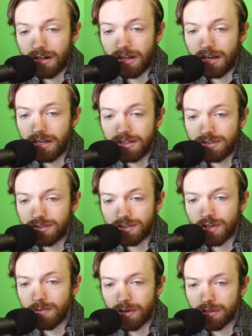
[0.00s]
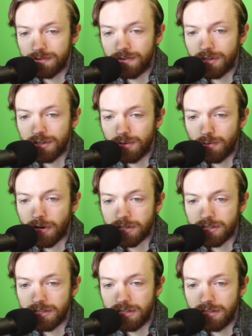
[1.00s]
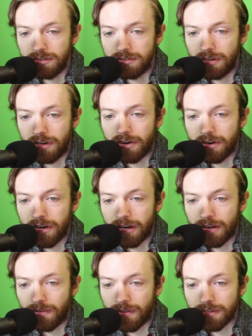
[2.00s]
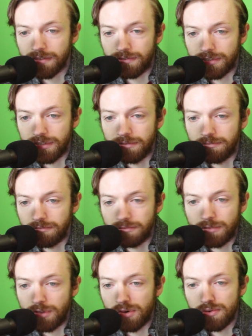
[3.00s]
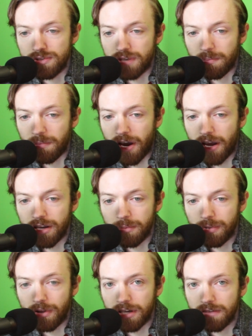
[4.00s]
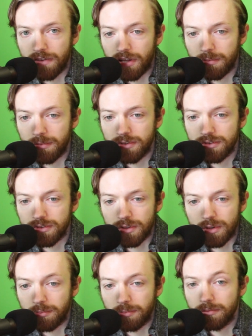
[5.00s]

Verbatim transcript: it is so much fun to watch the internet collectively lose their mind at plot developments or